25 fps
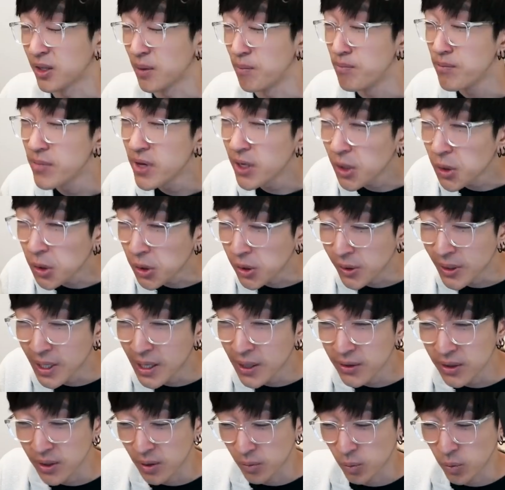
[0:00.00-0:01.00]
The middle
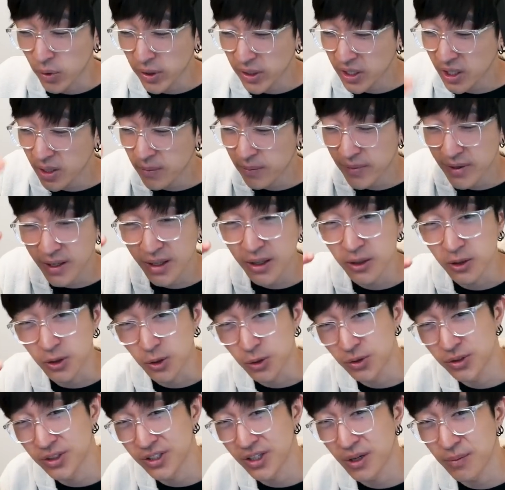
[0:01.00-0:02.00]
ground of winning a bit,
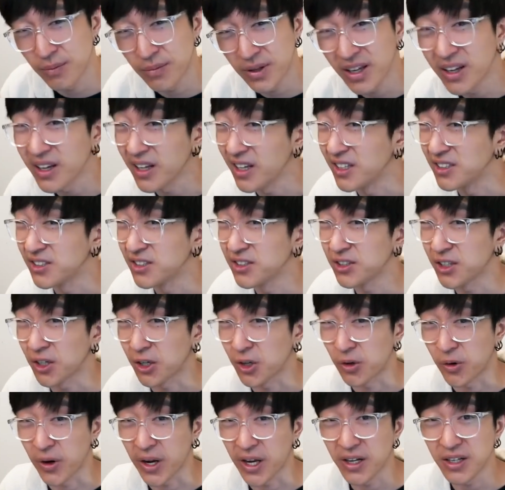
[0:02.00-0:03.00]
losing a bit isn't the
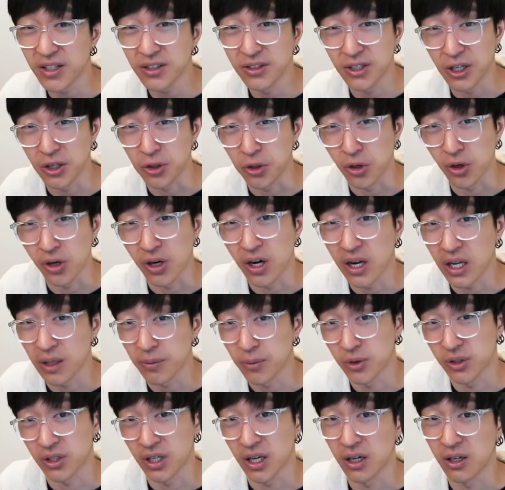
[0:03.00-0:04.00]
greatest and you're not
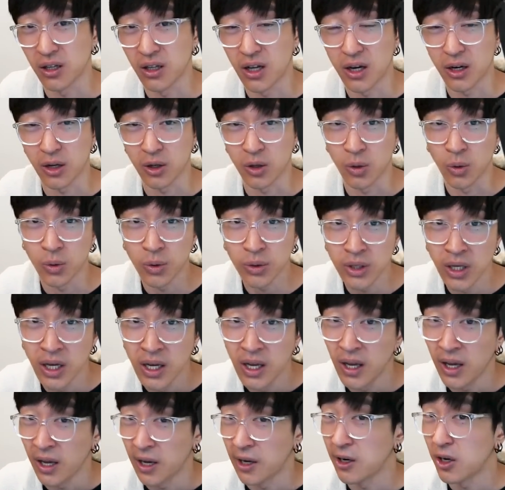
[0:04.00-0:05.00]
able to get a lot of gold.
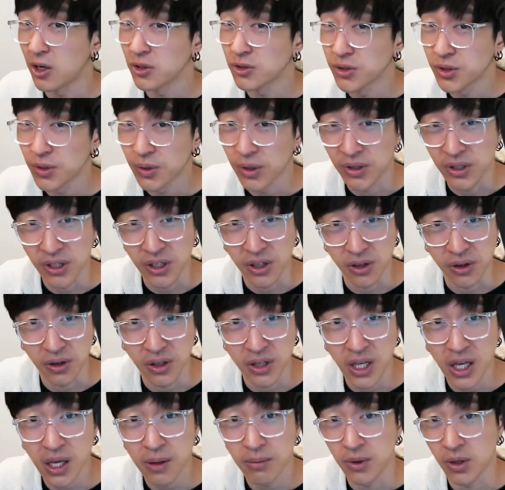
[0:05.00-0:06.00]
And also in the
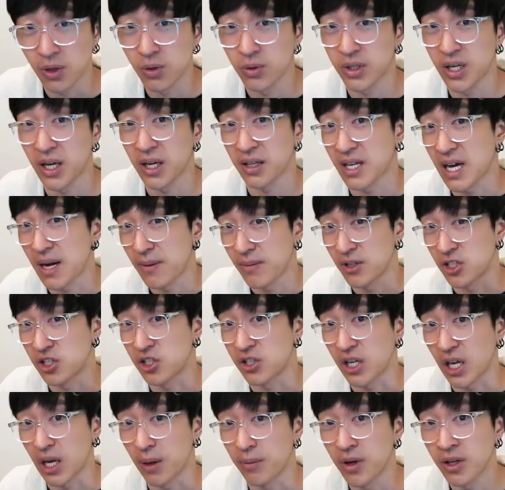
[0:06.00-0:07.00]
early game, you don't take that
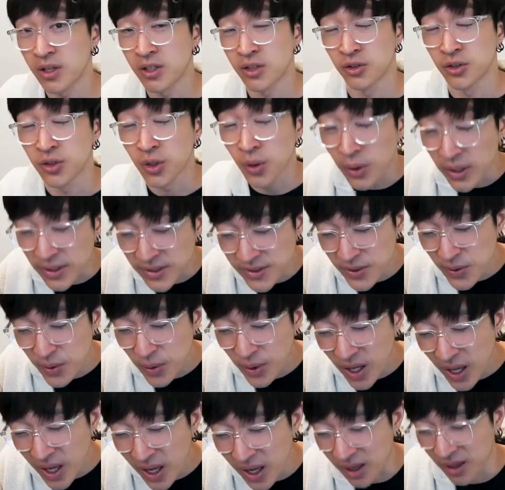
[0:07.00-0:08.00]
much damage, so it's
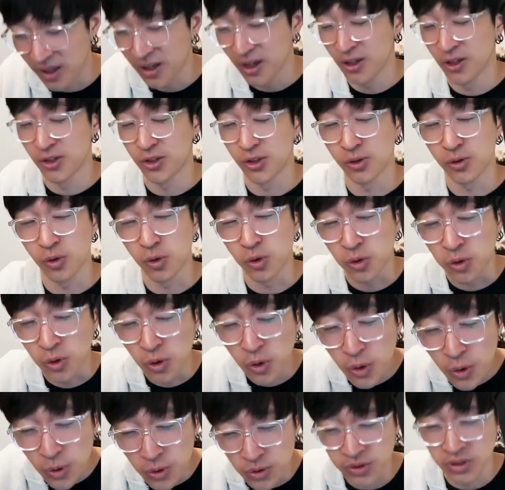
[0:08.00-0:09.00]
okay. Just
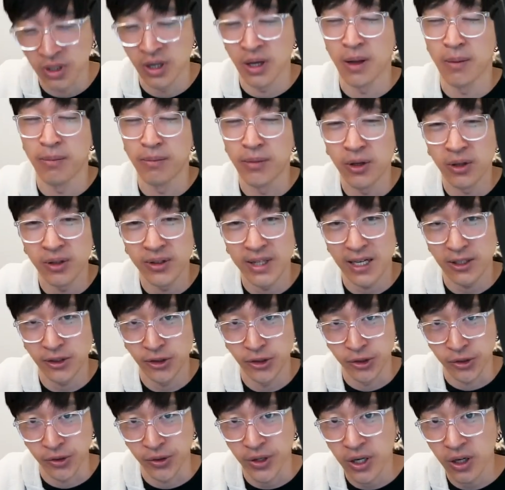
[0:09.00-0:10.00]
lose. Build that
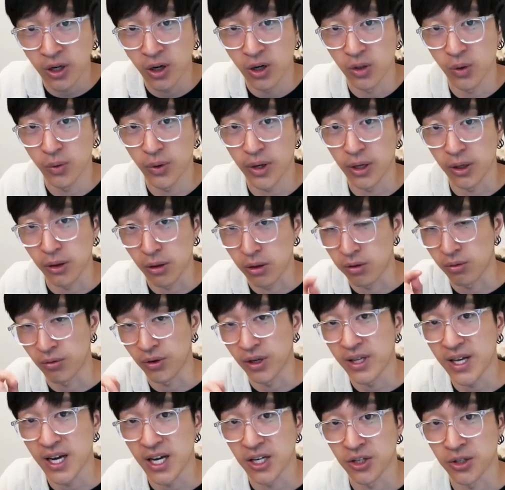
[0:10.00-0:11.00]
streak all the way to
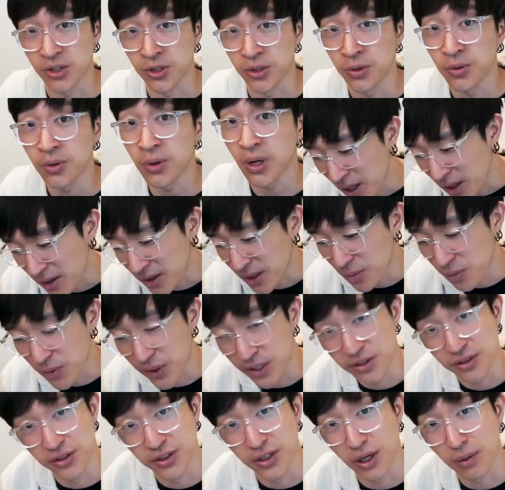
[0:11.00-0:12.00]
3-2 and then we
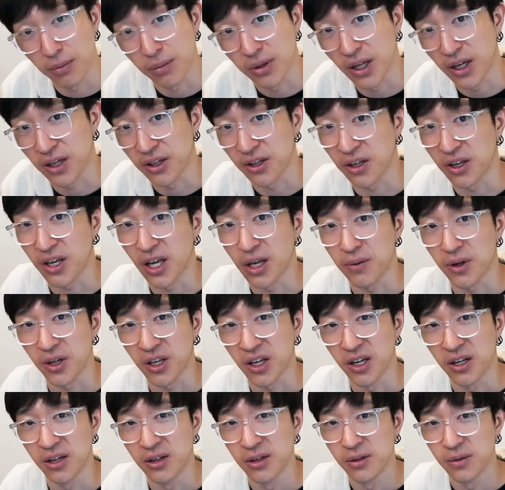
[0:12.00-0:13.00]
can start playing the game
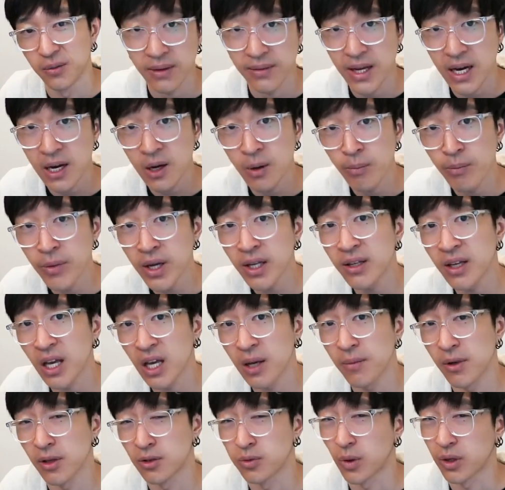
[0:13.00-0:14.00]
again. Now mid
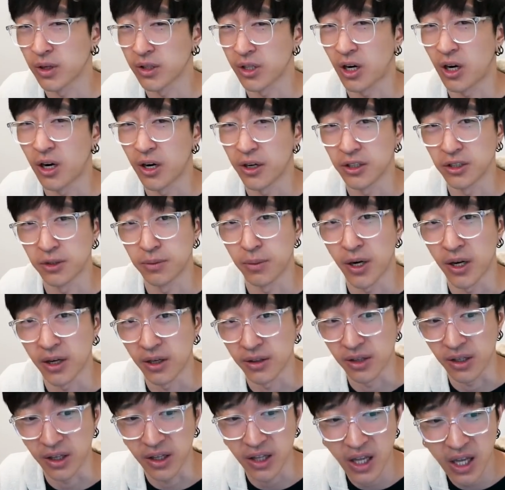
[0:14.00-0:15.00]
game is one of the hardest part
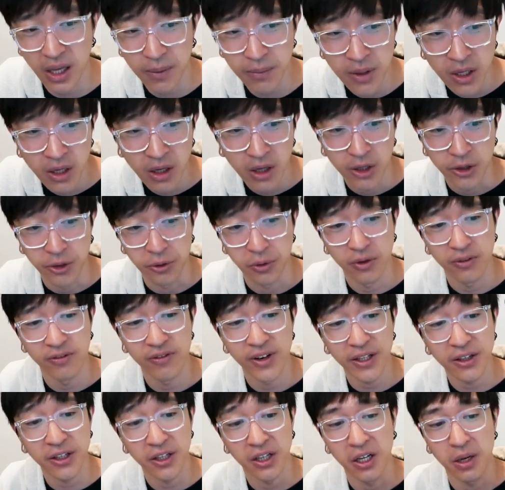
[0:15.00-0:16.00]
of the game. You want to
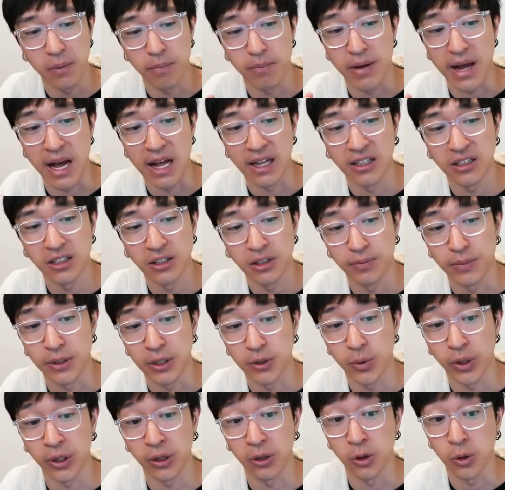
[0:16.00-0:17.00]
find a good balance
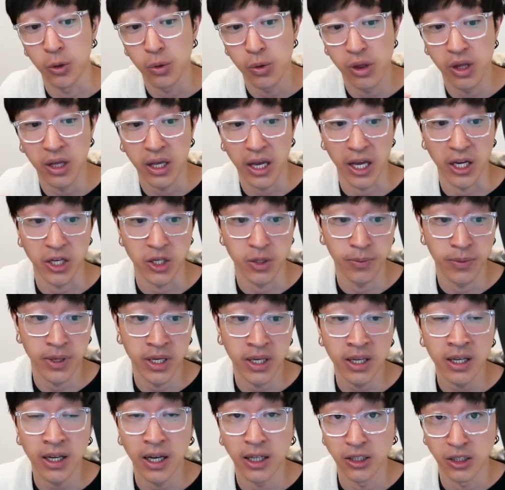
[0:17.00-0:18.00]
between losing
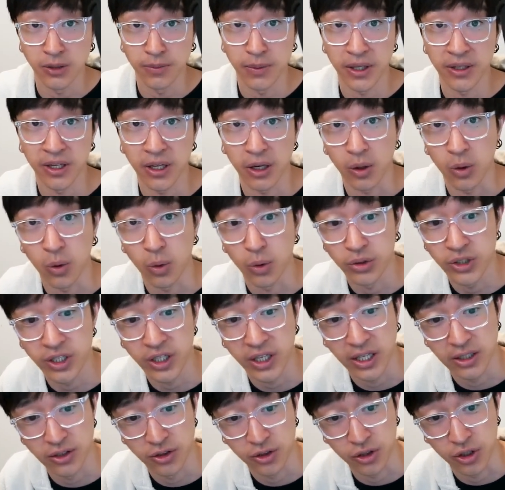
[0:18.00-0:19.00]
HP and spending gold to
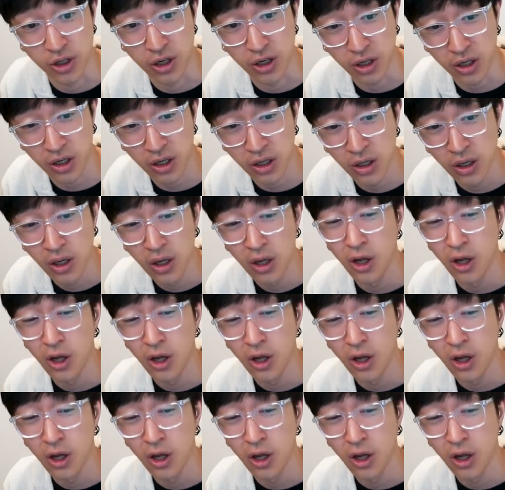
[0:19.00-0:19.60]
get stronger.